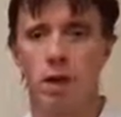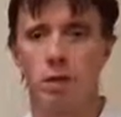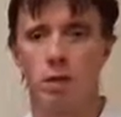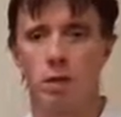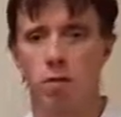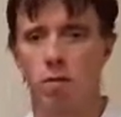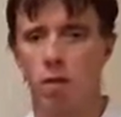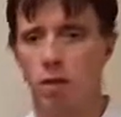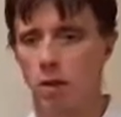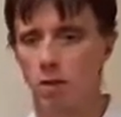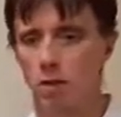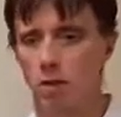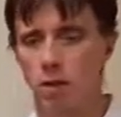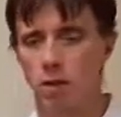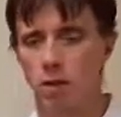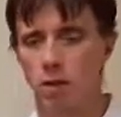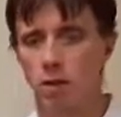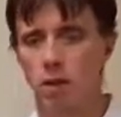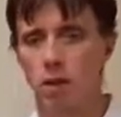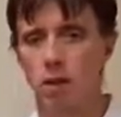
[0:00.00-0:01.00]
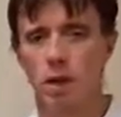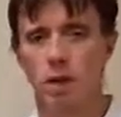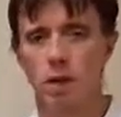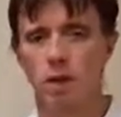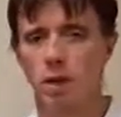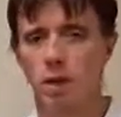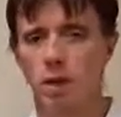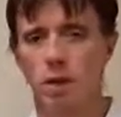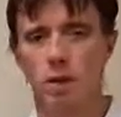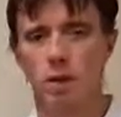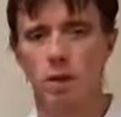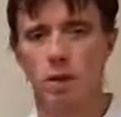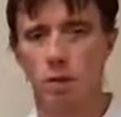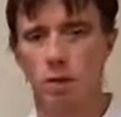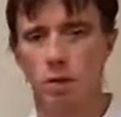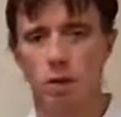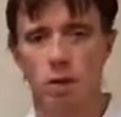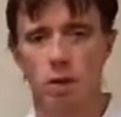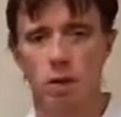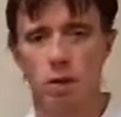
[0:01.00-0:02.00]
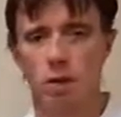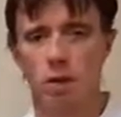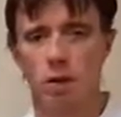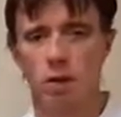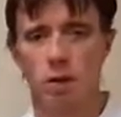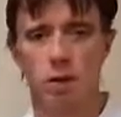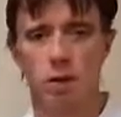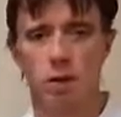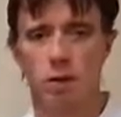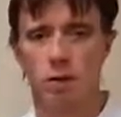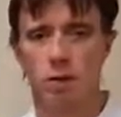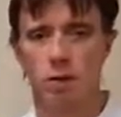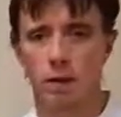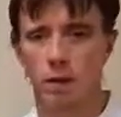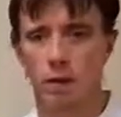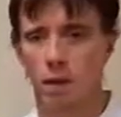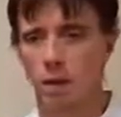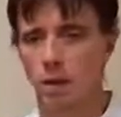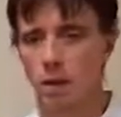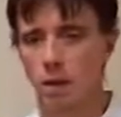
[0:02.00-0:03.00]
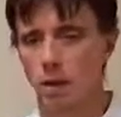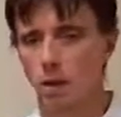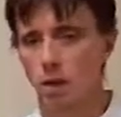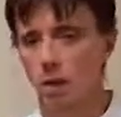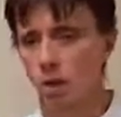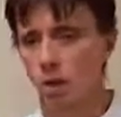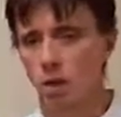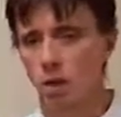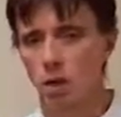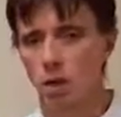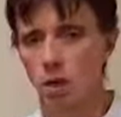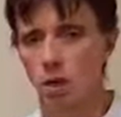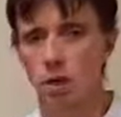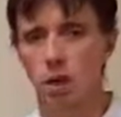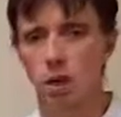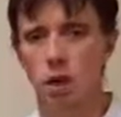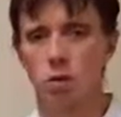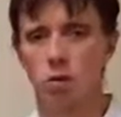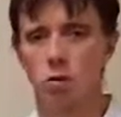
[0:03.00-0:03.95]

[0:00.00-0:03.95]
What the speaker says: even chronic fatigue, and kids with things like ADHD.